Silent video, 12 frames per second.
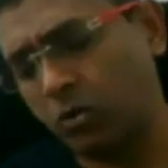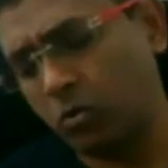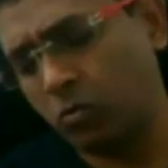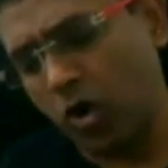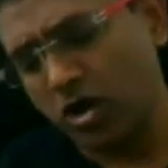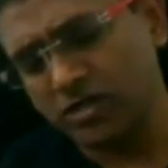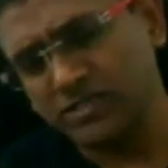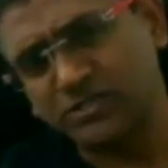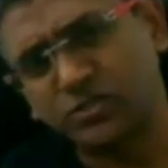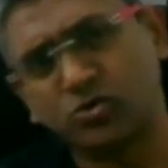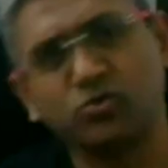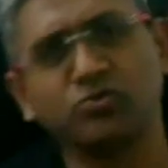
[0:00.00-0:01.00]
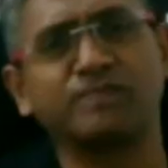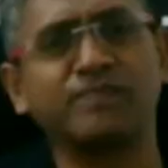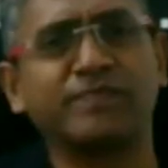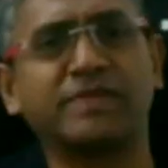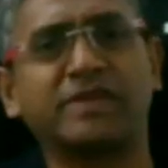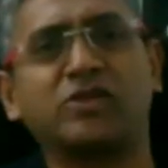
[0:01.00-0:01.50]
walk us
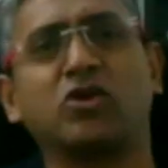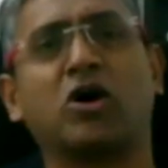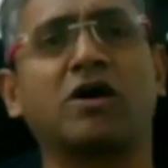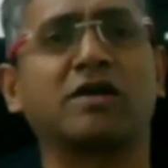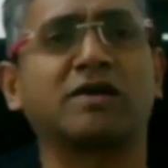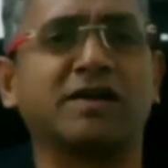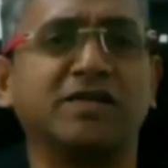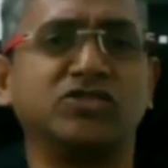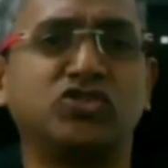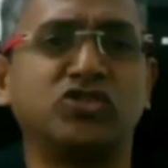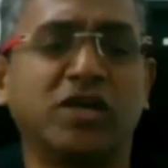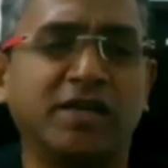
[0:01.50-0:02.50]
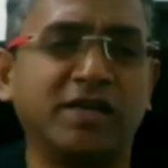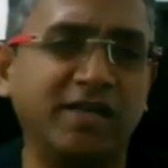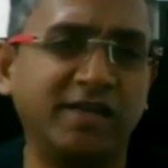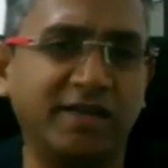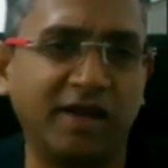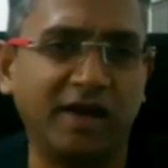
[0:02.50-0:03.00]
through your
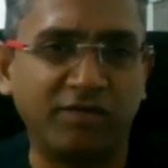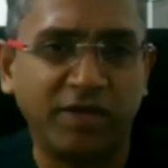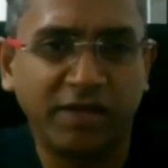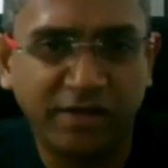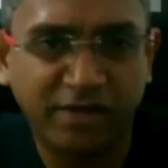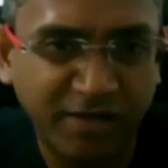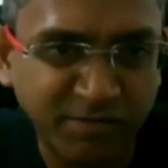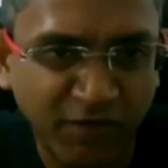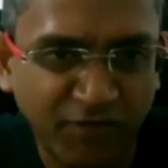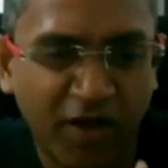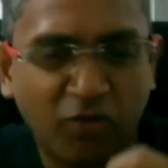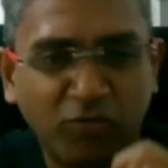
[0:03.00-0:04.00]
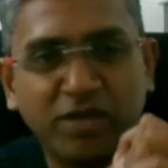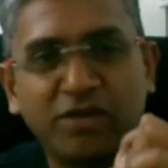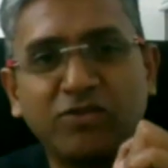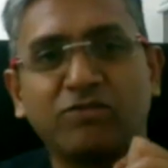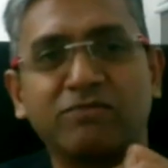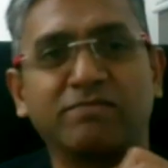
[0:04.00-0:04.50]
journey, Avi, in terms of how
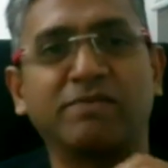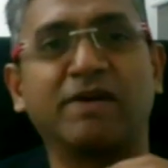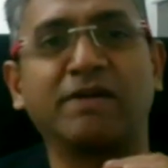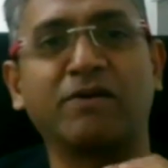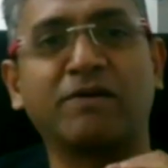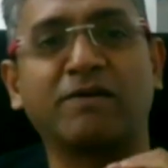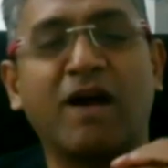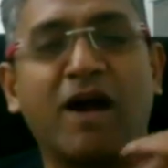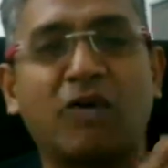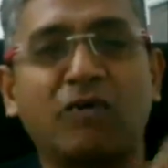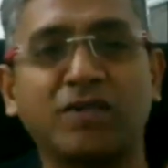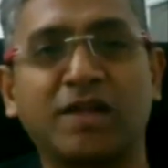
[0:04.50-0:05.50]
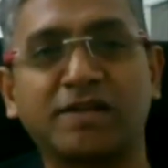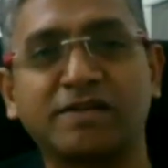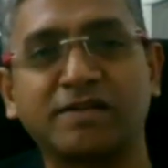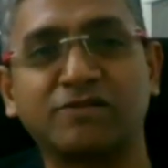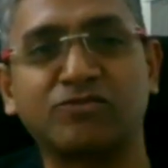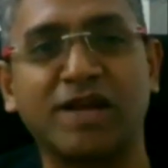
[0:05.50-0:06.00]
did how did
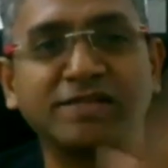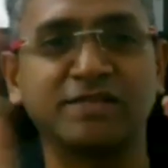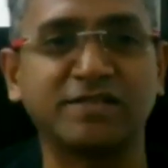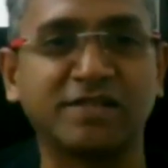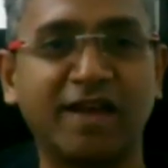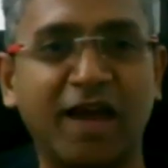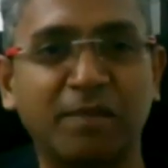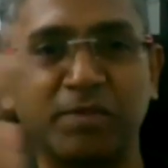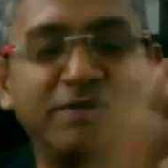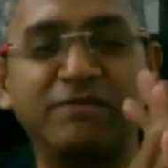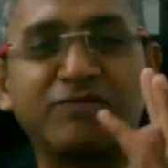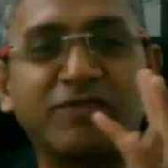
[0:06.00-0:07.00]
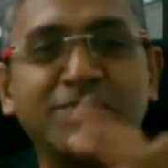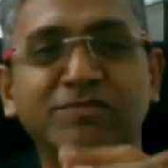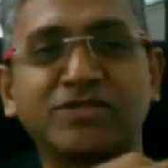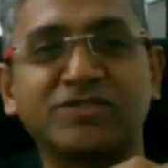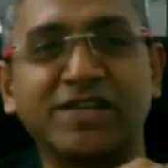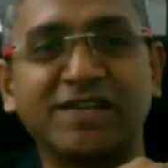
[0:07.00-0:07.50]
that transition happen
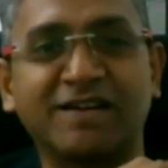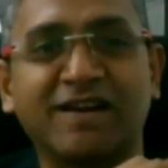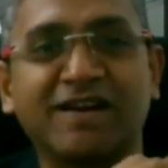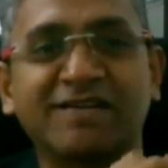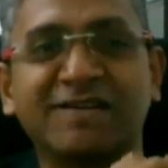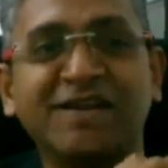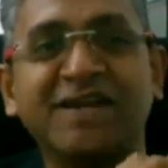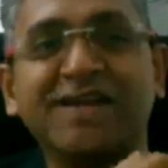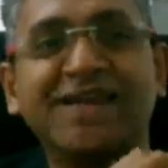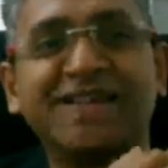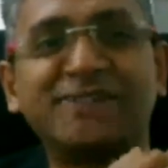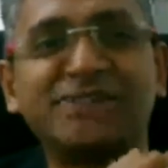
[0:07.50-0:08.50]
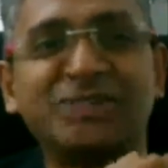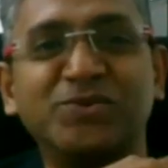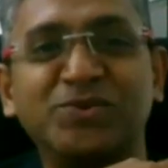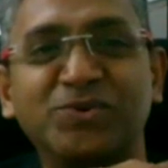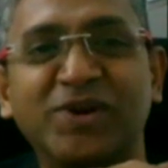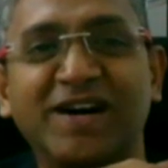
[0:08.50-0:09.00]
from streetcar
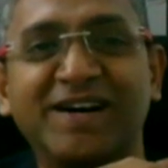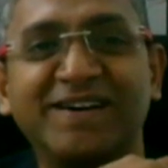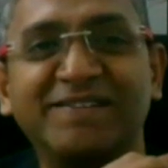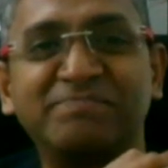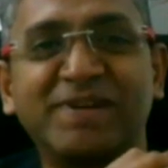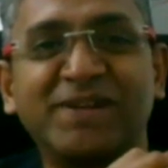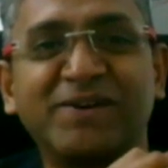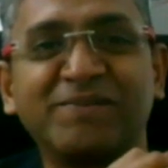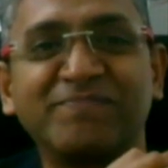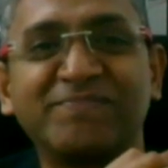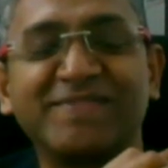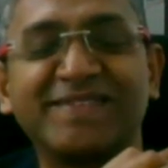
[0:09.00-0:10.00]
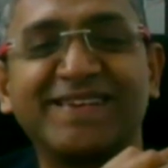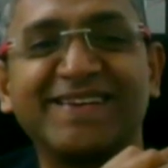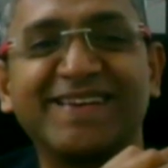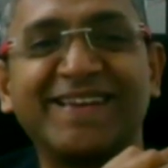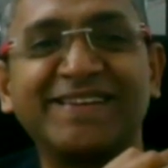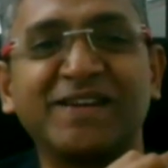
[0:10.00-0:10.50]
to
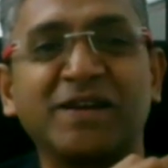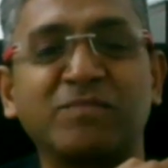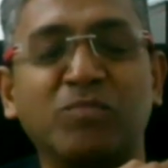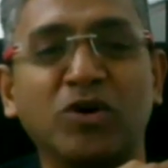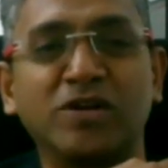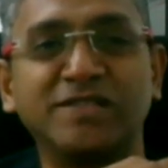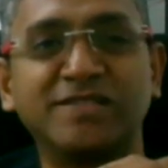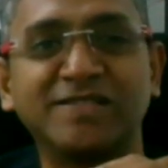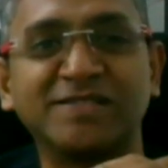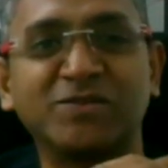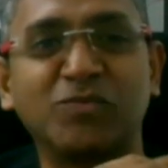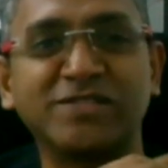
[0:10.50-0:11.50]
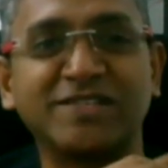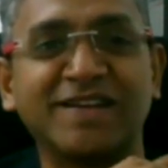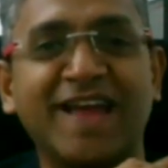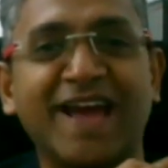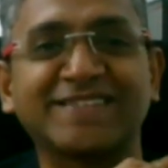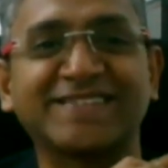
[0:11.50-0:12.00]
internet moguls? Was
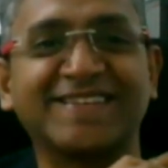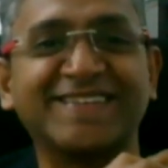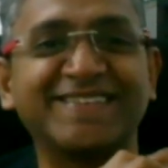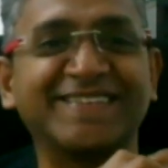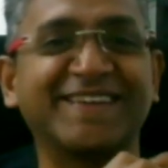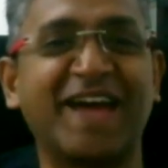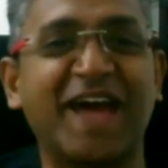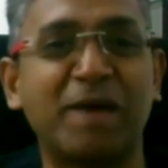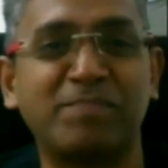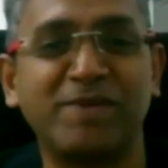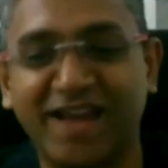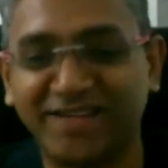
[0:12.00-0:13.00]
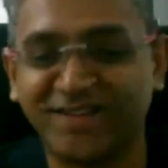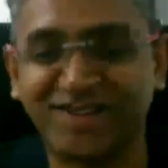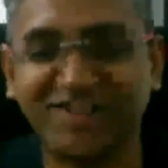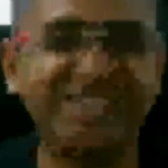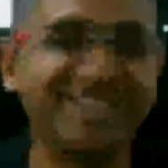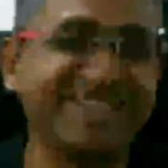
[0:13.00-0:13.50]
it an accident? Happy
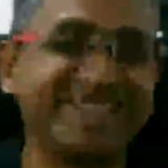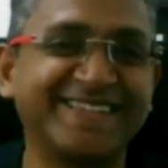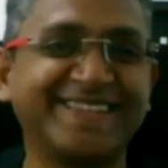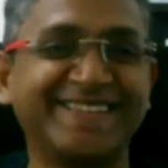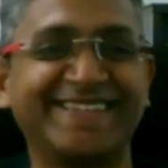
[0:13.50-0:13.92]
accident?